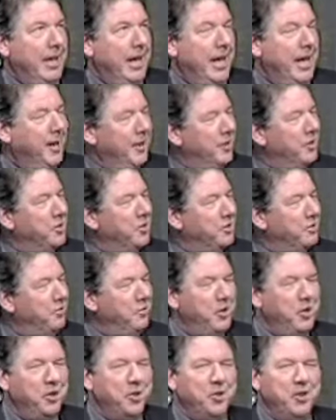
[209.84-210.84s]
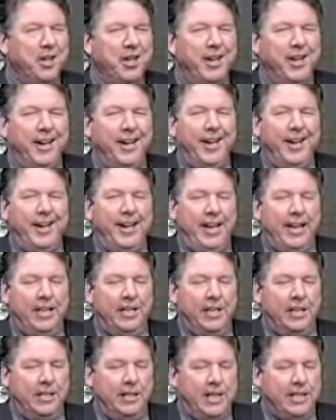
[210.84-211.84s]
Yeah, there's a few.
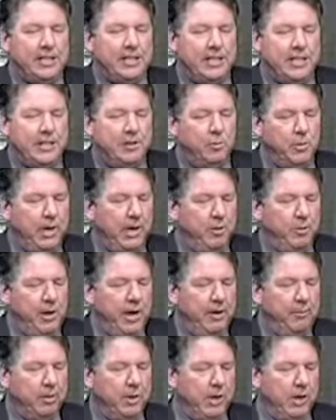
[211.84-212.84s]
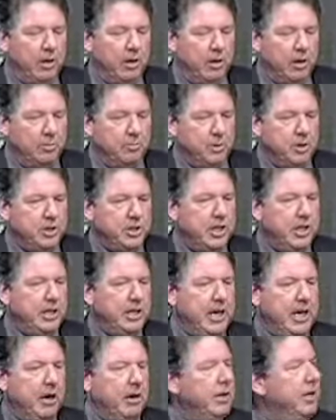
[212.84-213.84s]
And we have what they call the
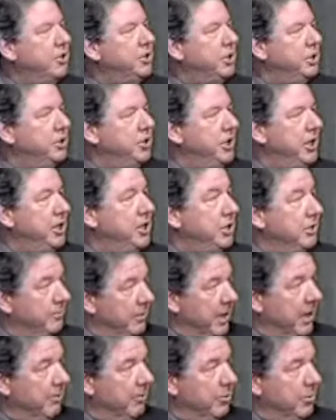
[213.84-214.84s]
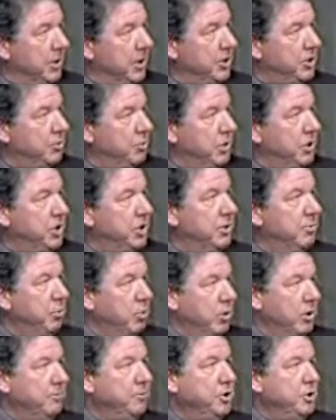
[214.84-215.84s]
Merced County Association of Governments, which the
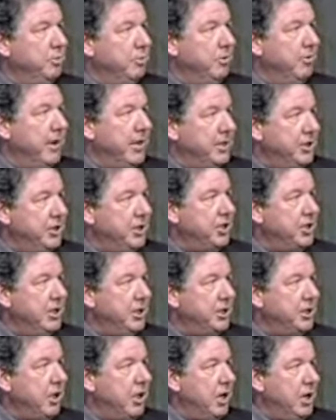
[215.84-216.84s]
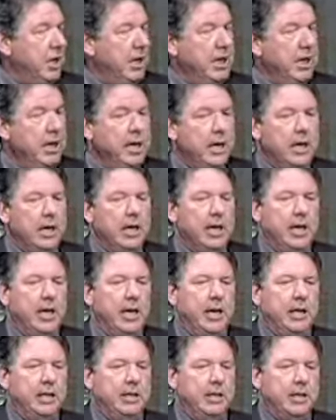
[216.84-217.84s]
Board of Supervisors sits on.
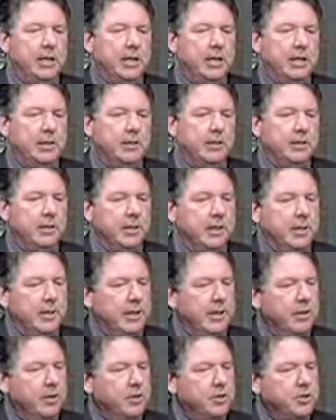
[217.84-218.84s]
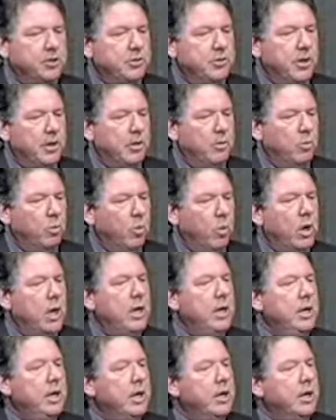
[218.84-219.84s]
And then there's
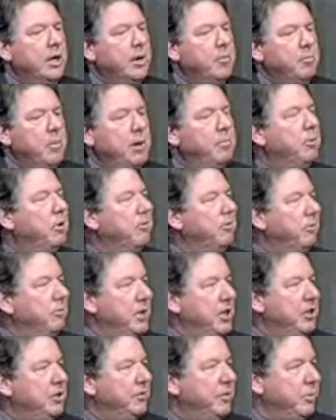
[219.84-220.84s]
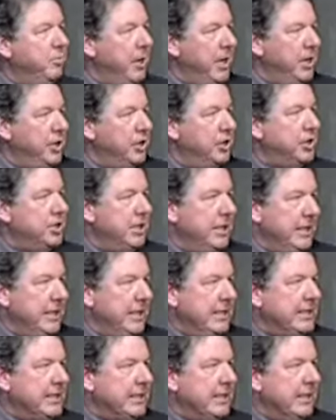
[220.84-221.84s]
1 member from each of the major
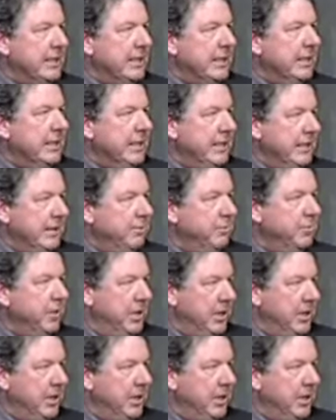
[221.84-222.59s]
cities in